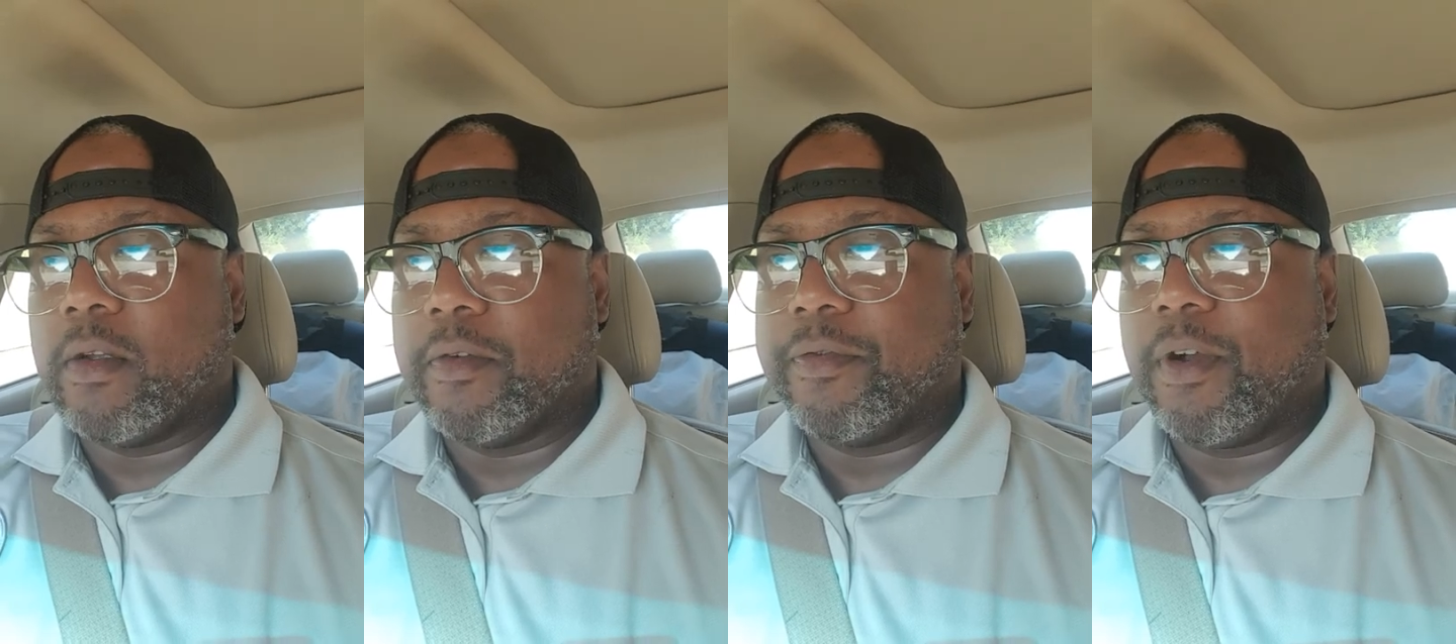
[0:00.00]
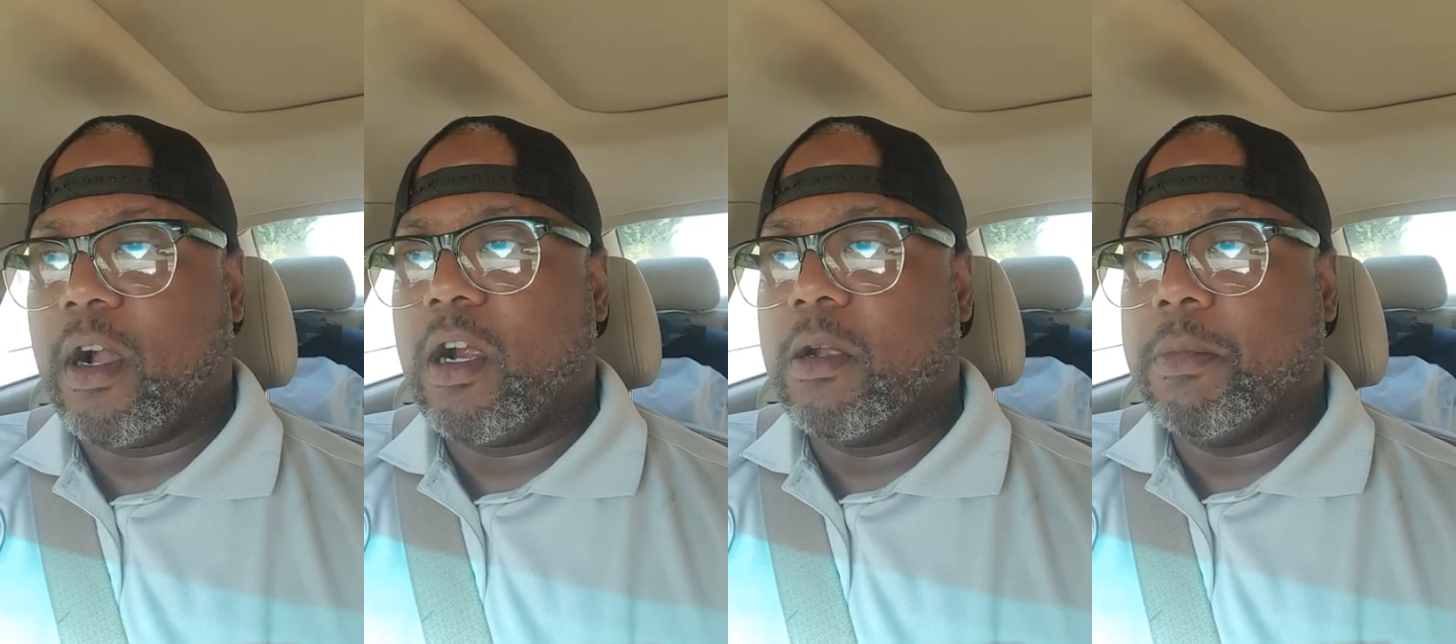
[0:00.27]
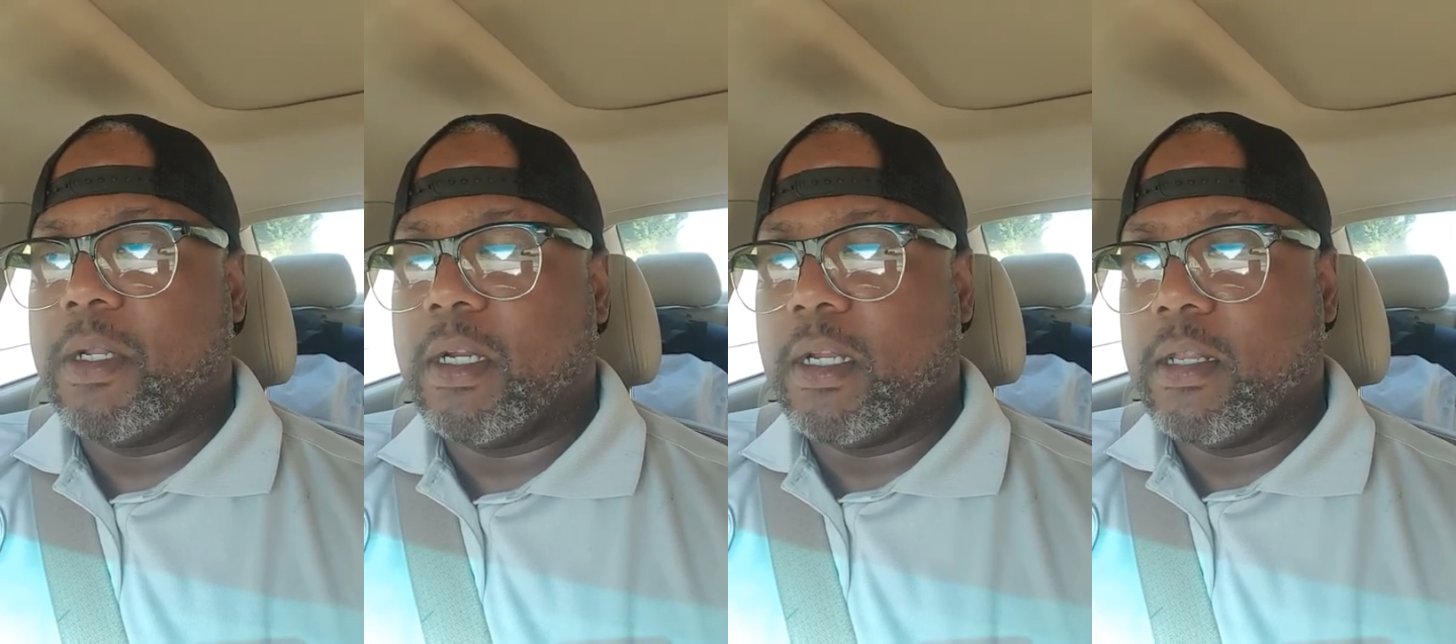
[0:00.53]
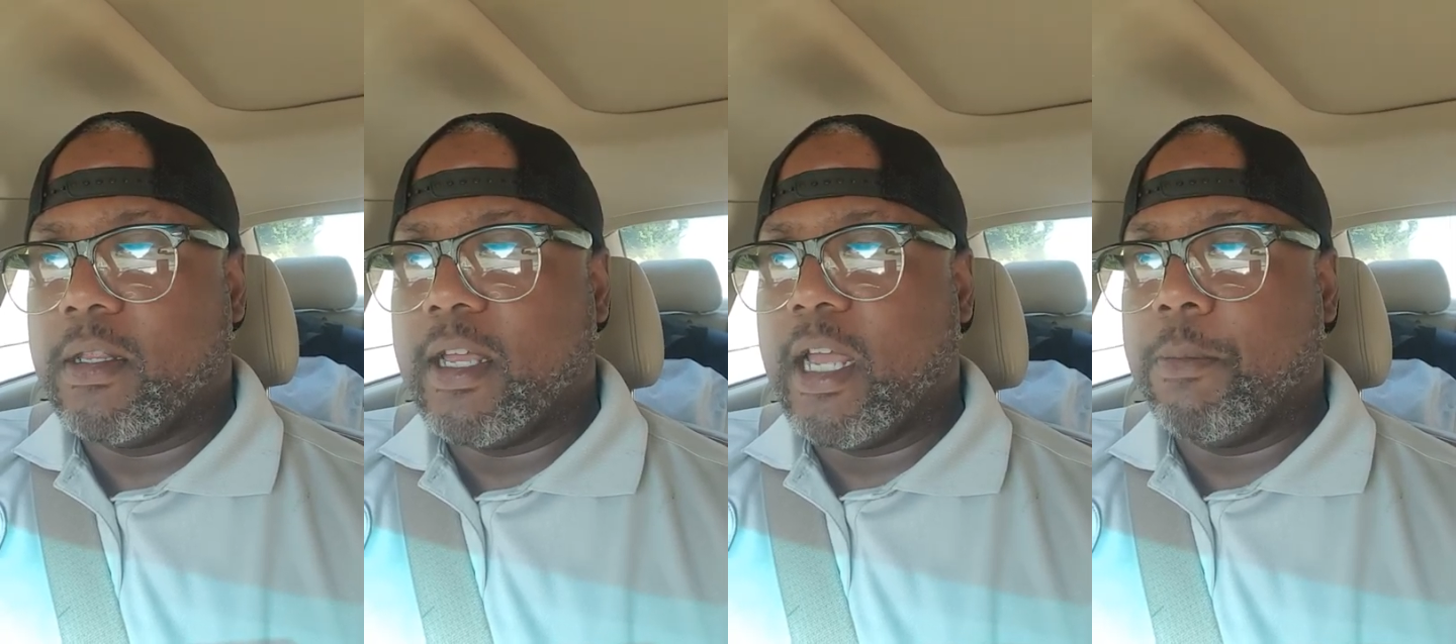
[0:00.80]
to environment
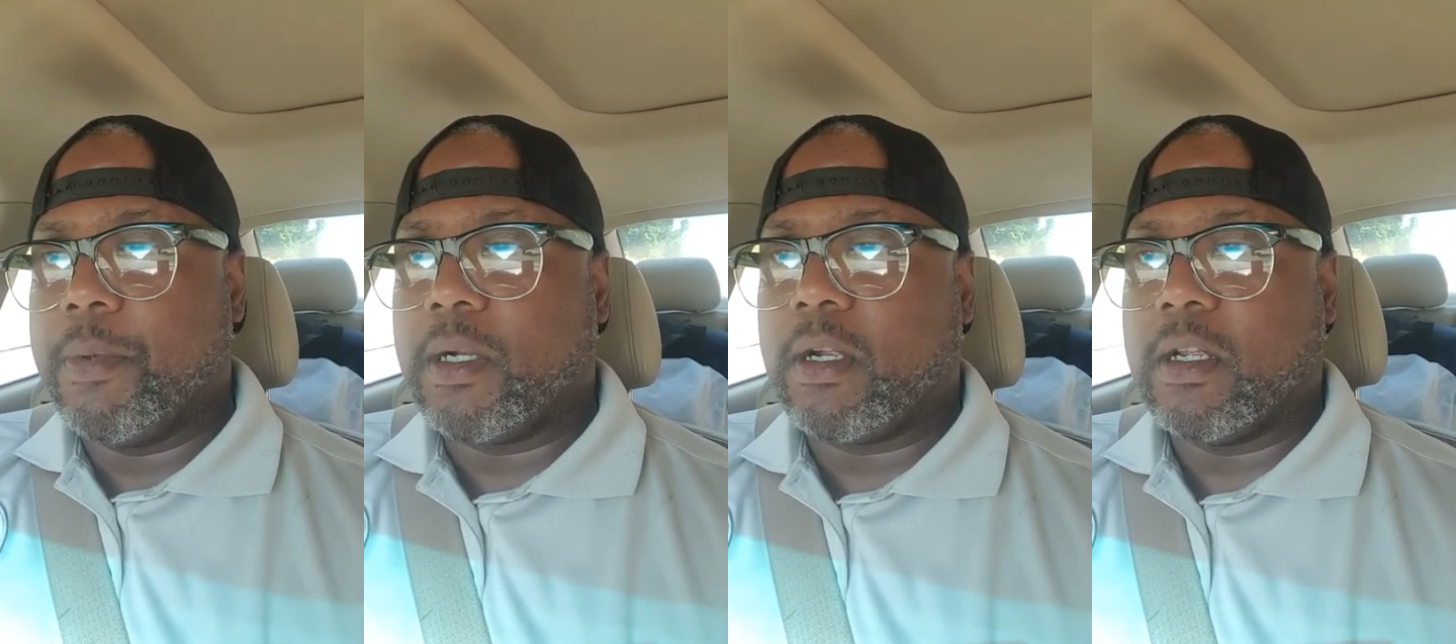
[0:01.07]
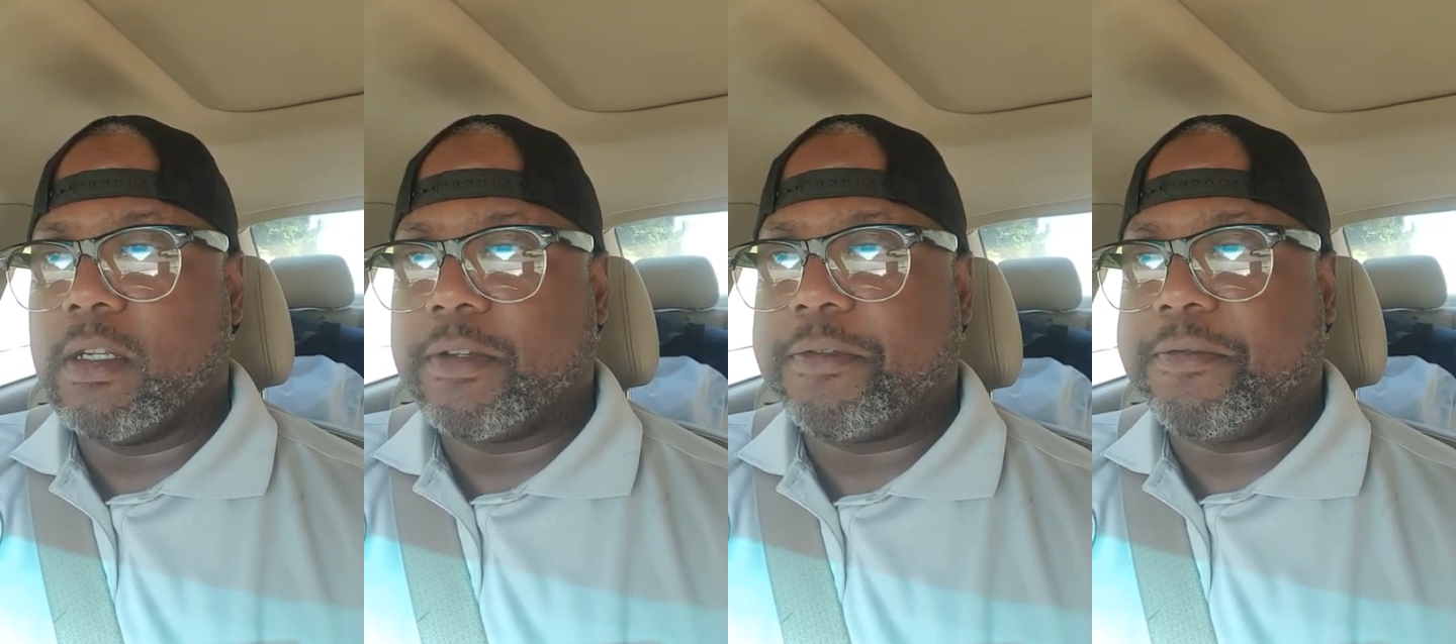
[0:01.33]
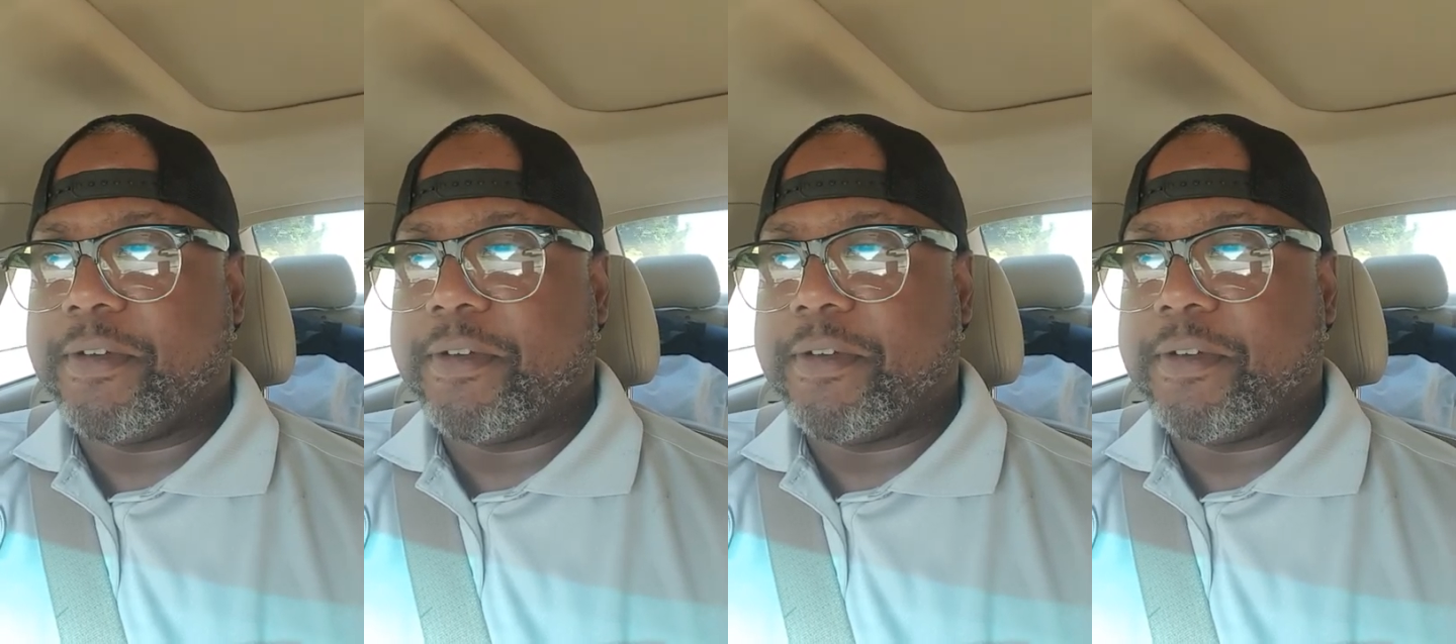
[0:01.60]
in that because